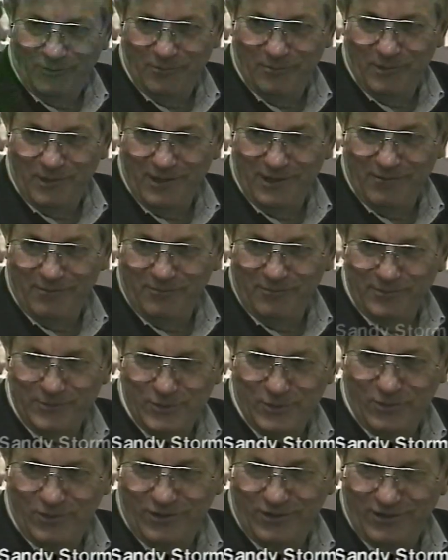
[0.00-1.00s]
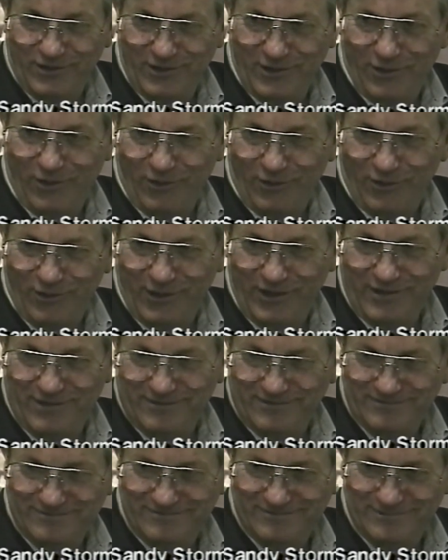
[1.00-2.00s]
We're a man short and dollar
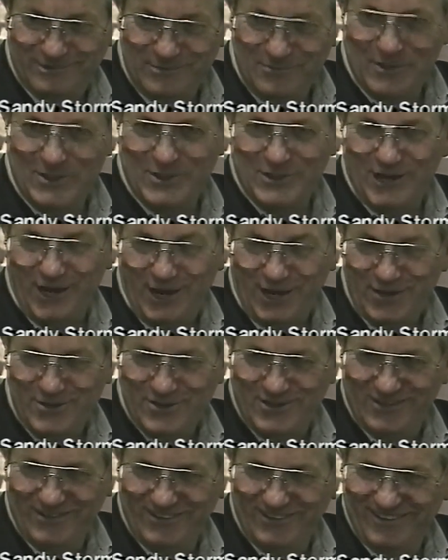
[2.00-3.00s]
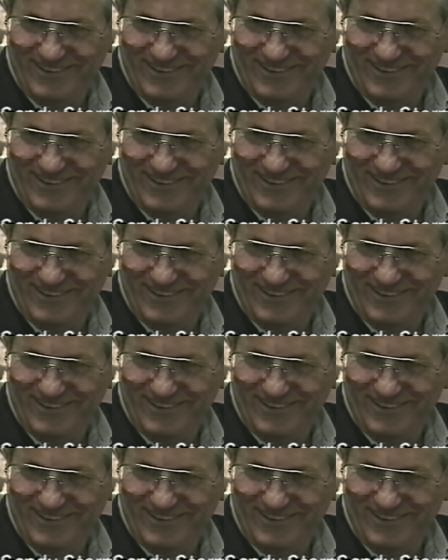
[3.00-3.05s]
late and too much ash.